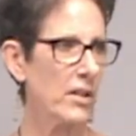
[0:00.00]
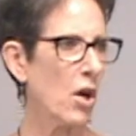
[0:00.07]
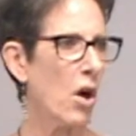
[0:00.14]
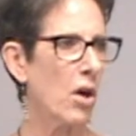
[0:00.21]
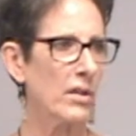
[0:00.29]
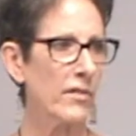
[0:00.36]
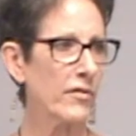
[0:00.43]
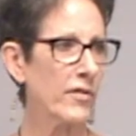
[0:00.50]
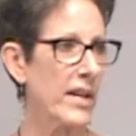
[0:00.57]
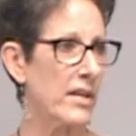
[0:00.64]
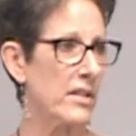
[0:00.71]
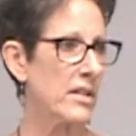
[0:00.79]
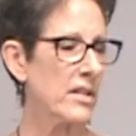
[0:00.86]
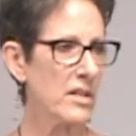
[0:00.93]
right? Call a
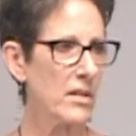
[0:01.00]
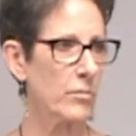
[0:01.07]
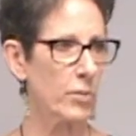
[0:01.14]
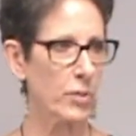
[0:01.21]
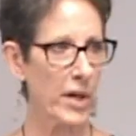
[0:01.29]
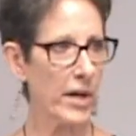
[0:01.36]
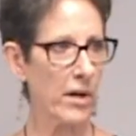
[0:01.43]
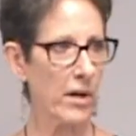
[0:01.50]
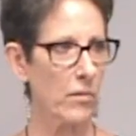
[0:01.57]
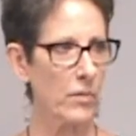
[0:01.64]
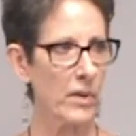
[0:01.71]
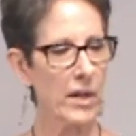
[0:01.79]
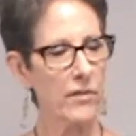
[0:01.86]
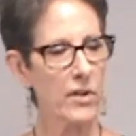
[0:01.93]
friend, get some
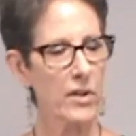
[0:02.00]
prayer,